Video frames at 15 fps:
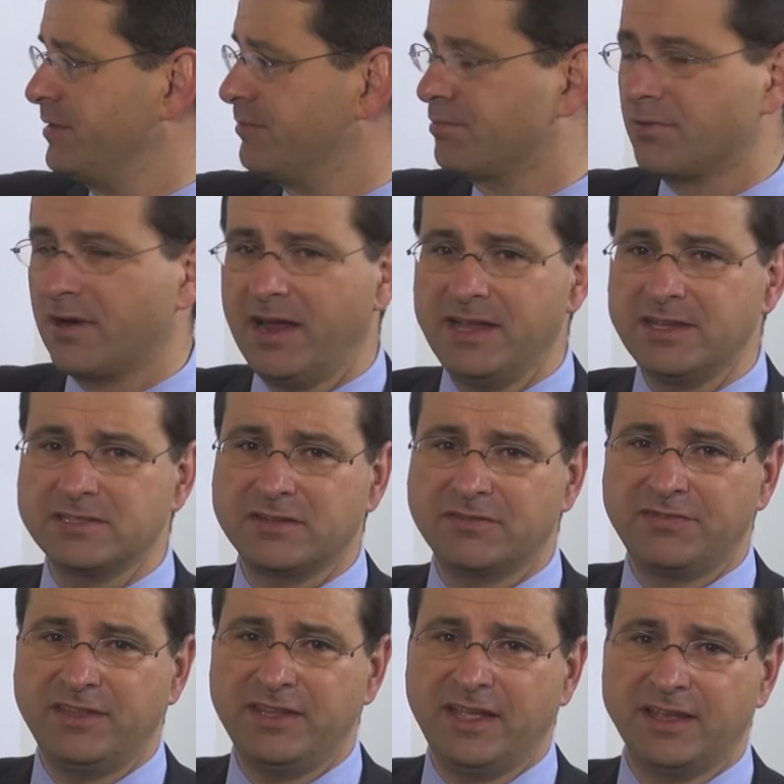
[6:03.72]
the price
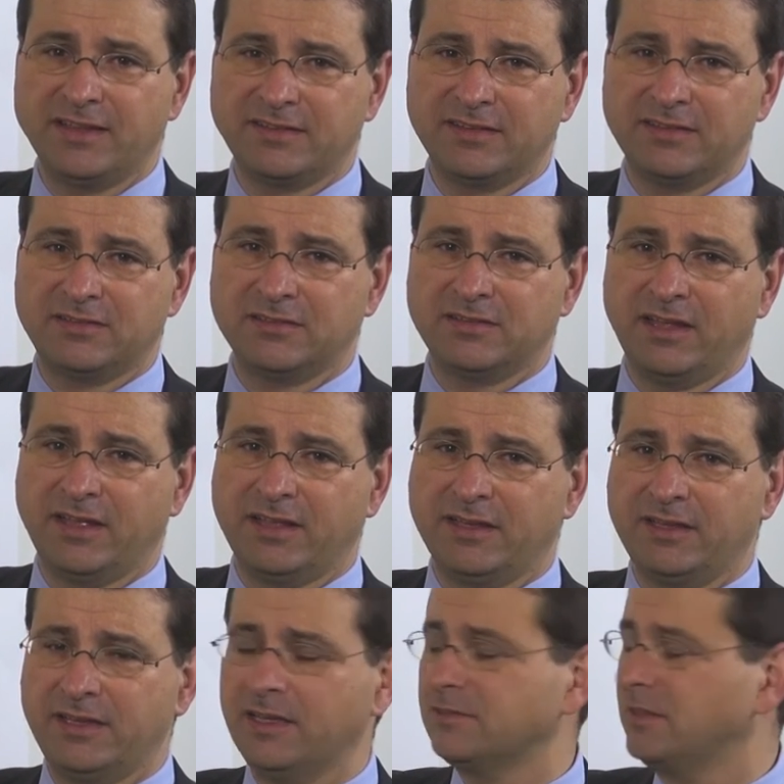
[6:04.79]
of the asset today
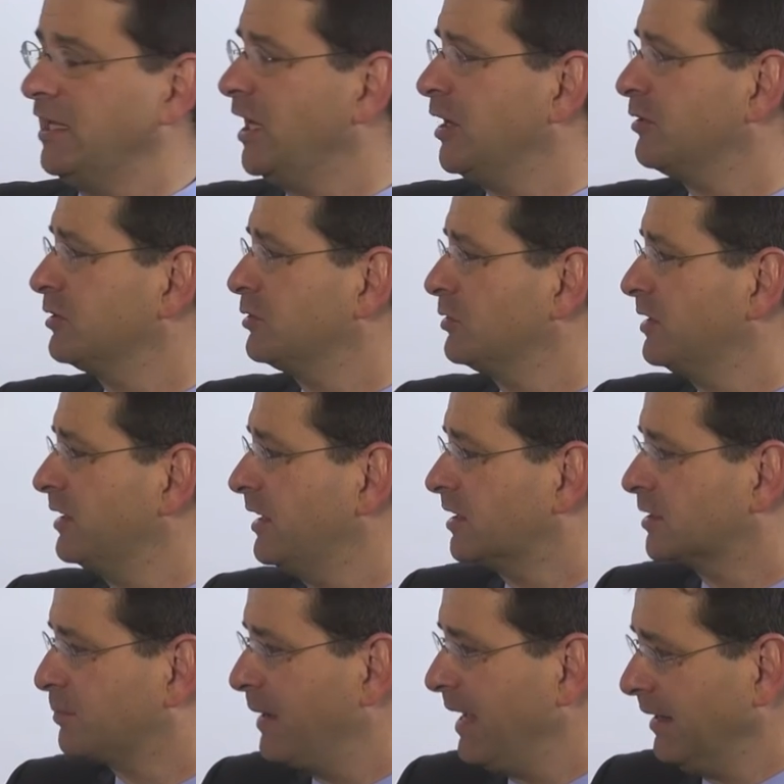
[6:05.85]
is equal to the
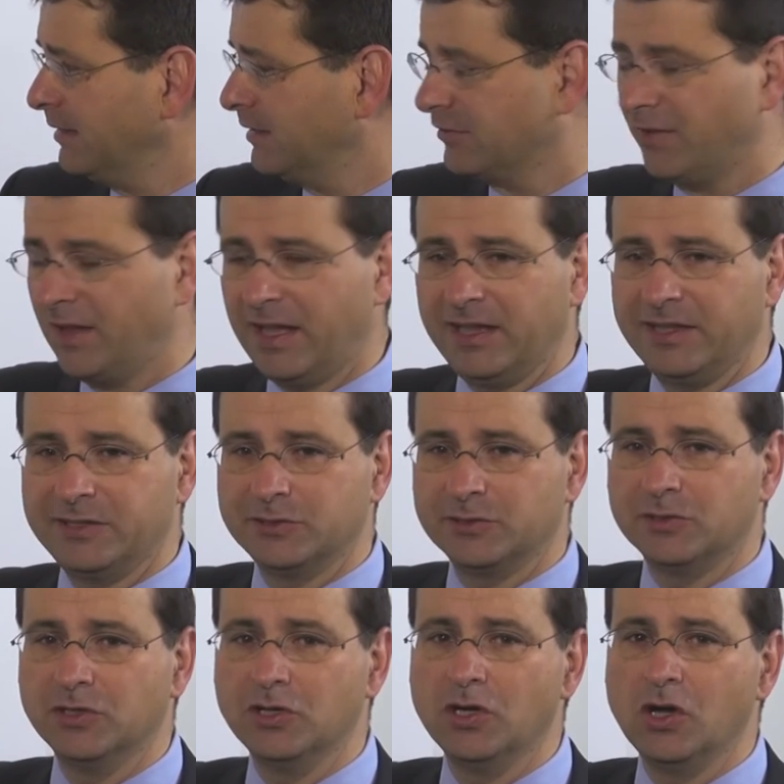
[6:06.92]
expected
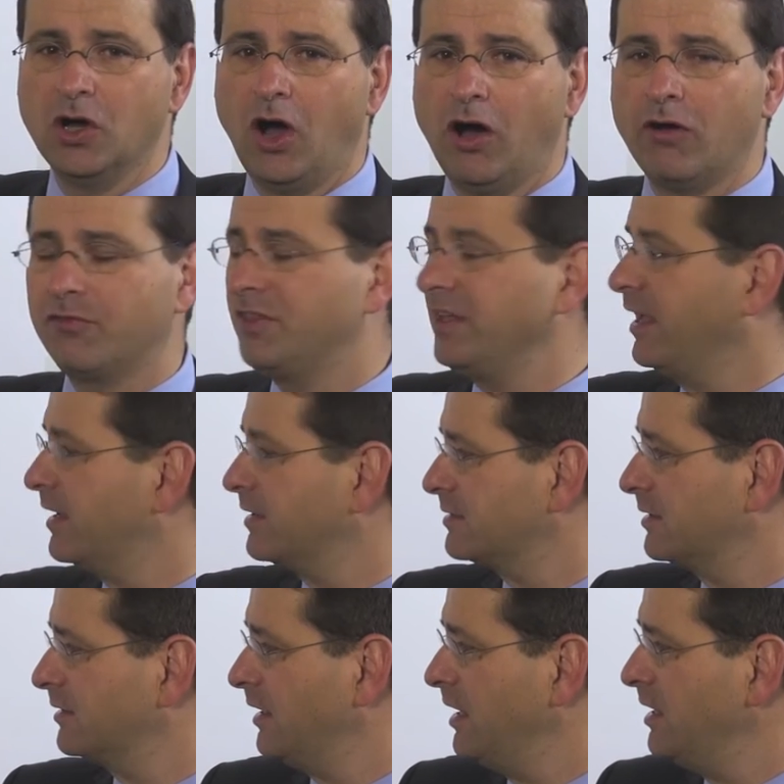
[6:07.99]
value of the
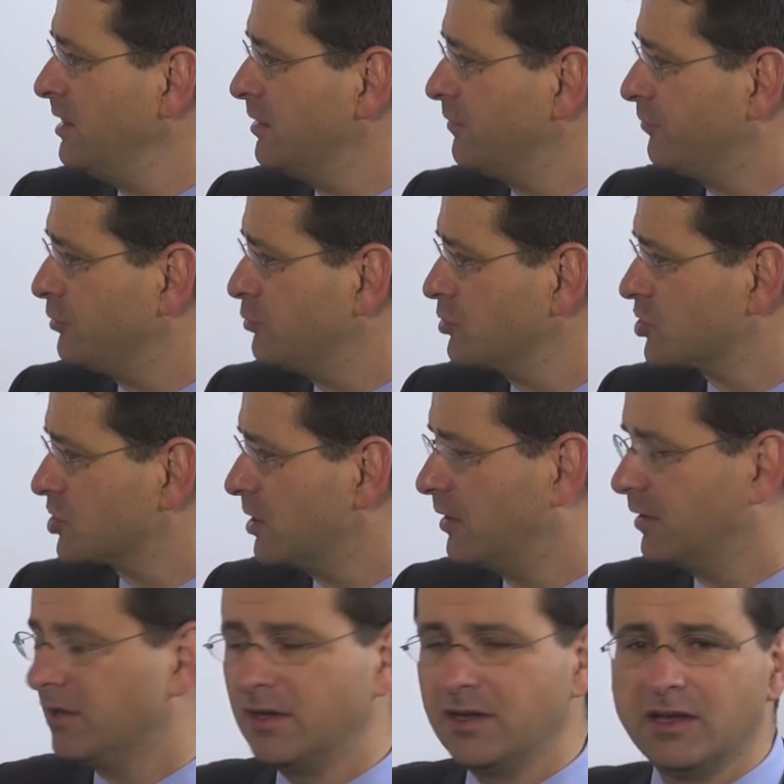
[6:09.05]
asset in the
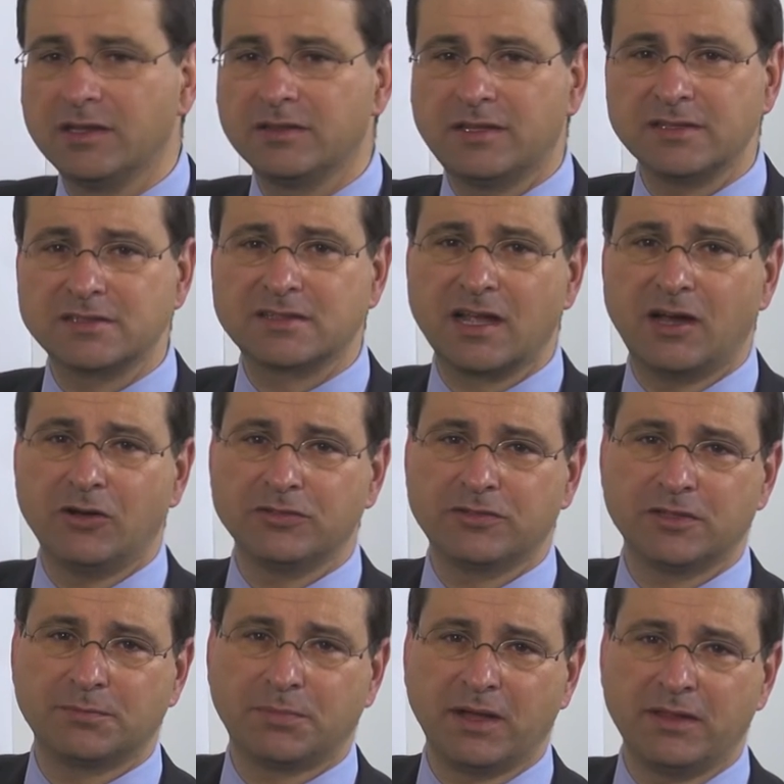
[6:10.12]
future
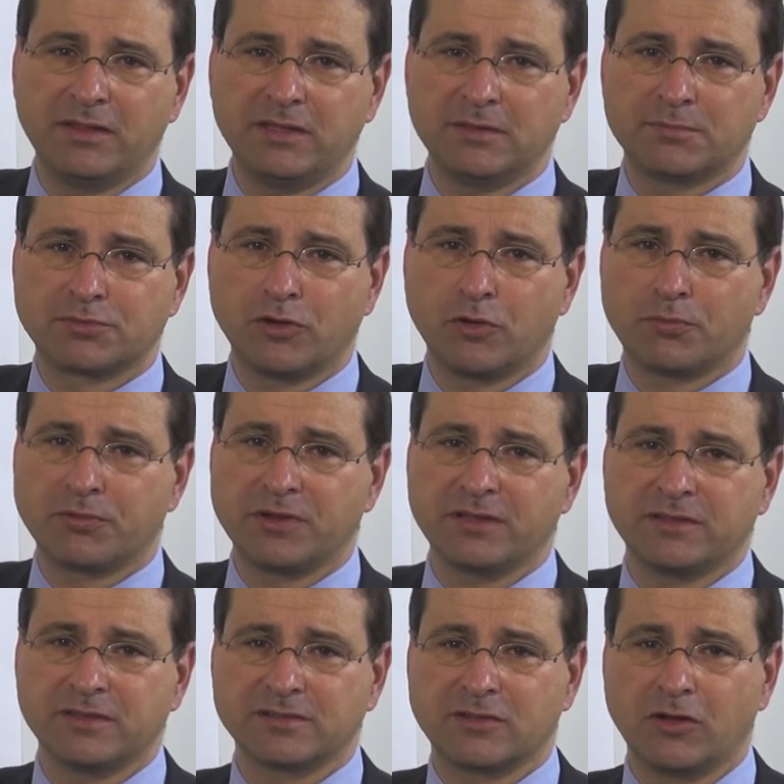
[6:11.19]
discounted by the appropriate
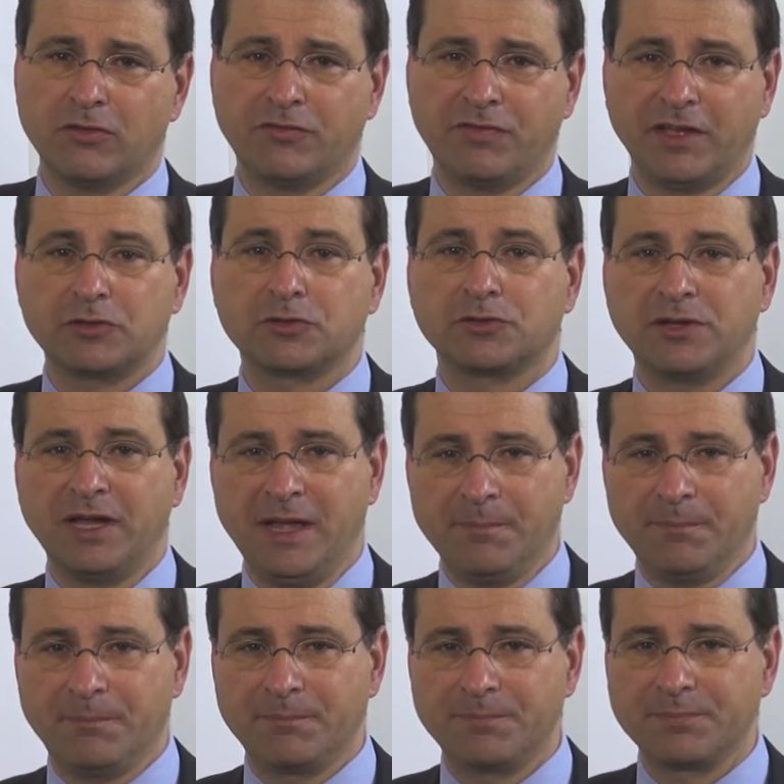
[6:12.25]
discount factor M.